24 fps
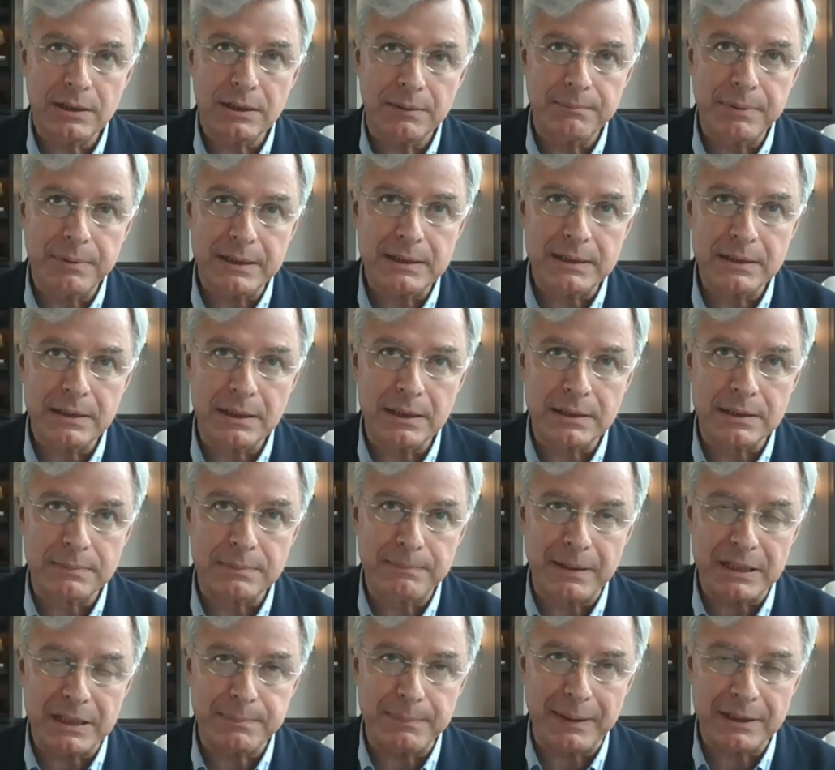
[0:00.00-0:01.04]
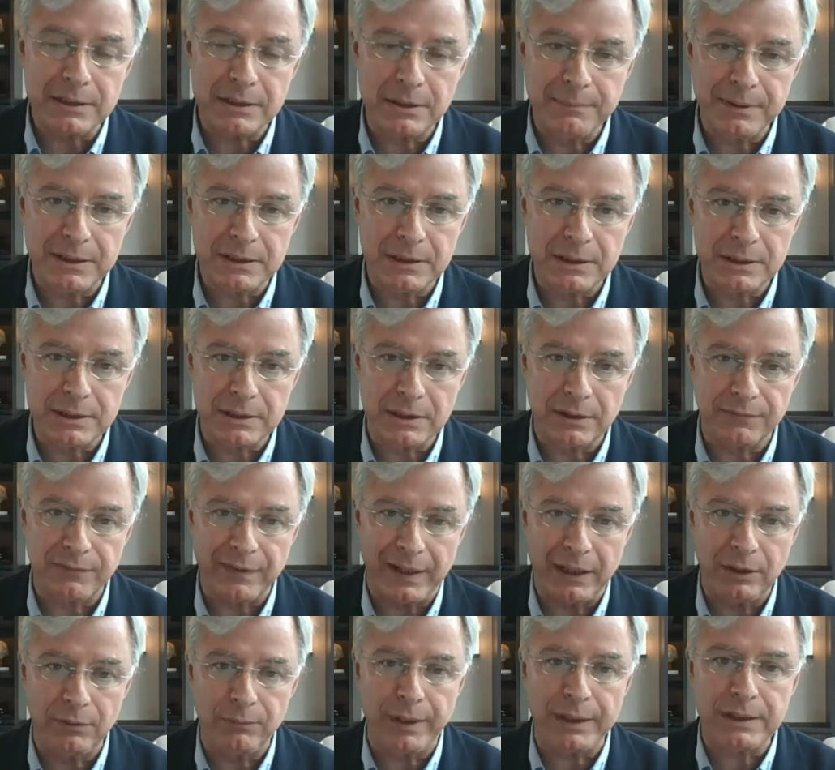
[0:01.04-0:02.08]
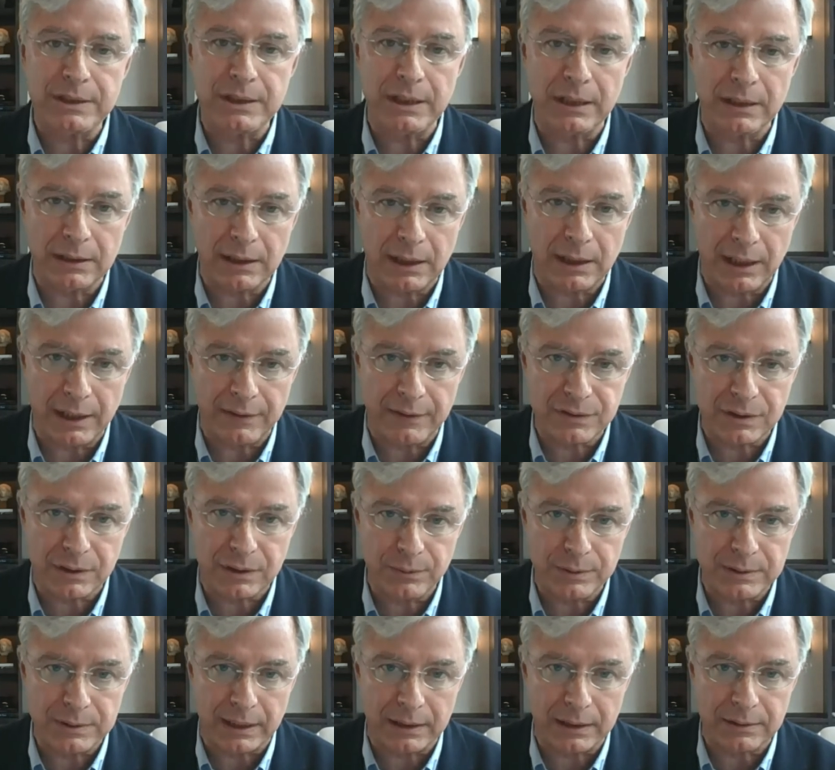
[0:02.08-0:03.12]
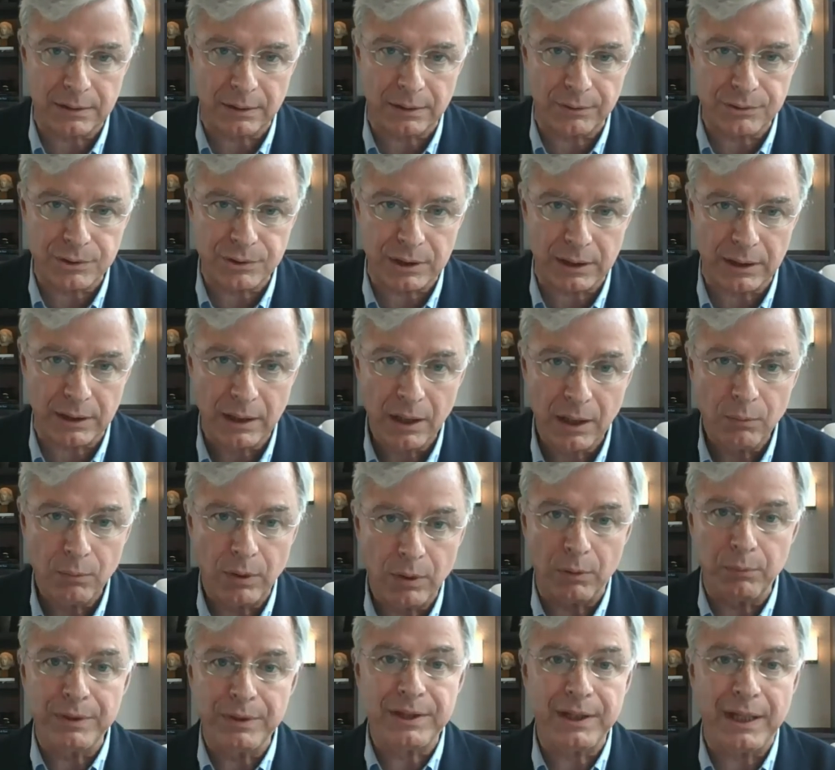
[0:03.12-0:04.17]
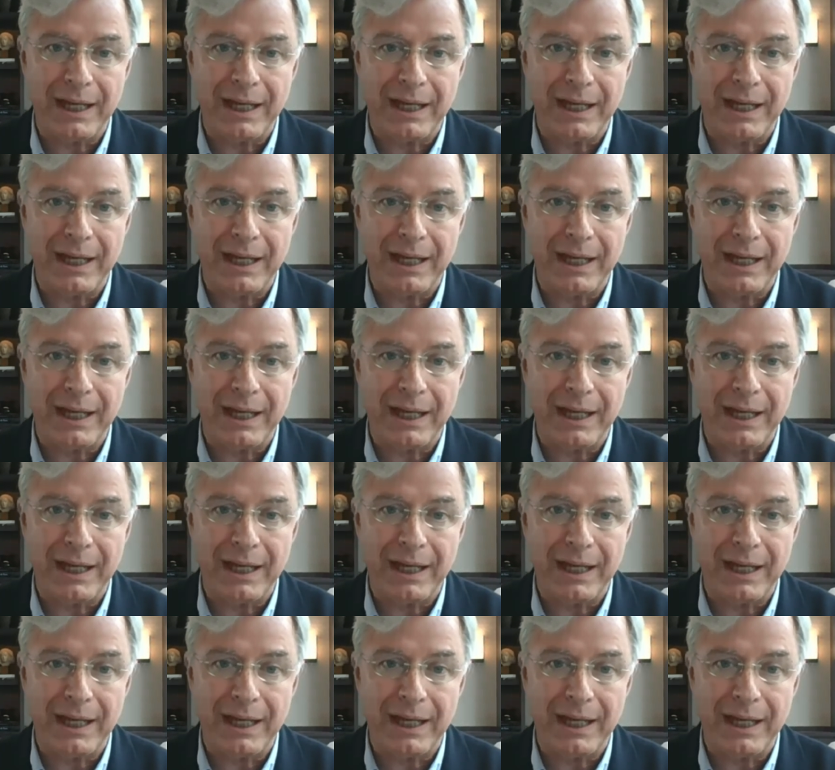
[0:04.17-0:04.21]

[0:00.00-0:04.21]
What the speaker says: She's in the business, Best Buy is in the business of enriching lives through technology.